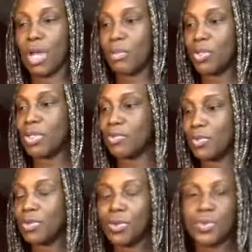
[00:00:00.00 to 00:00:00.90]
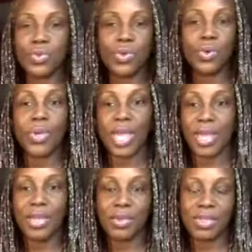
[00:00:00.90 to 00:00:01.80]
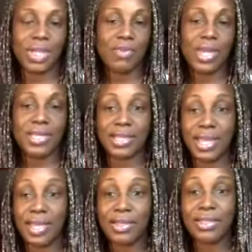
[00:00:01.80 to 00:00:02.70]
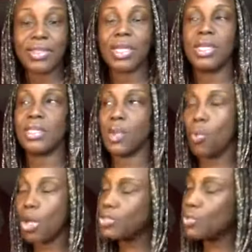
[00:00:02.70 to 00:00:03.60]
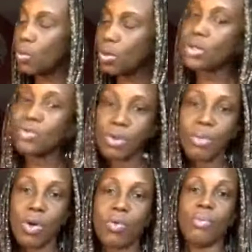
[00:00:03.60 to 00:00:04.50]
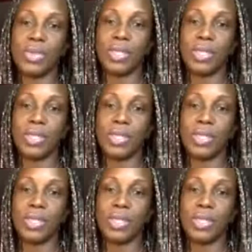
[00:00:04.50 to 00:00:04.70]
I'm looking for those who are okay with direct sales. They want to work from home.